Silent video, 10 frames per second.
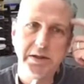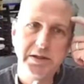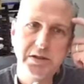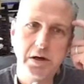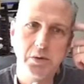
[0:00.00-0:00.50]

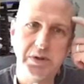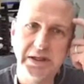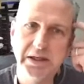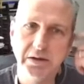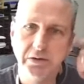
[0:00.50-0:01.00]
Let's start with
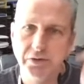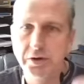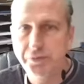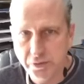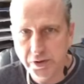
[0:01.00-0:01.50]
live,
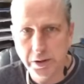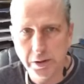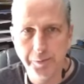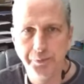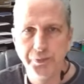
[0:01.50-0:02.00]

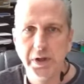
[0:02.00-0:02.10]
vivir.